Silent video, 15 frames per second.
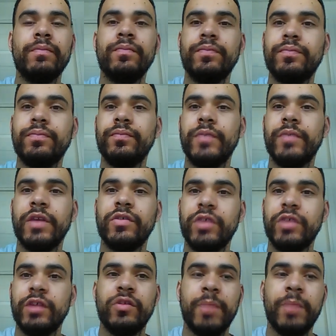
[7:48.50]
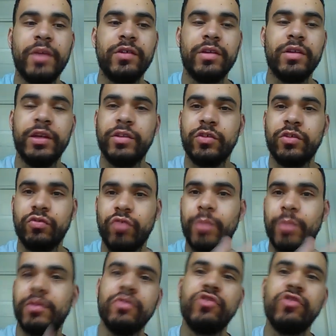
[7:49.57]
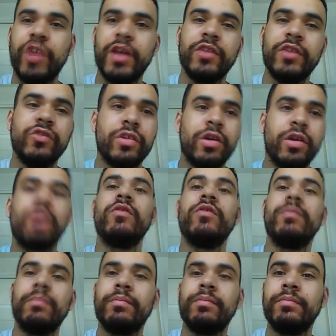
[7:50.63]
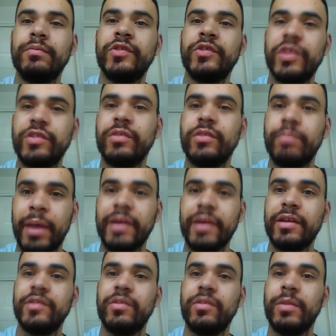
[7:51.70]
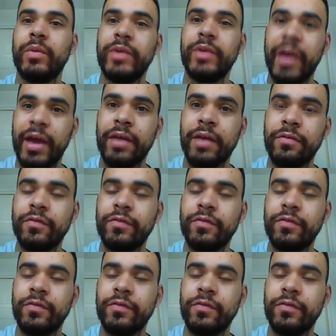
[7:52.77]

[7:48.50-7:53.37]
It's to basically disrupt and change the current banking system that we have.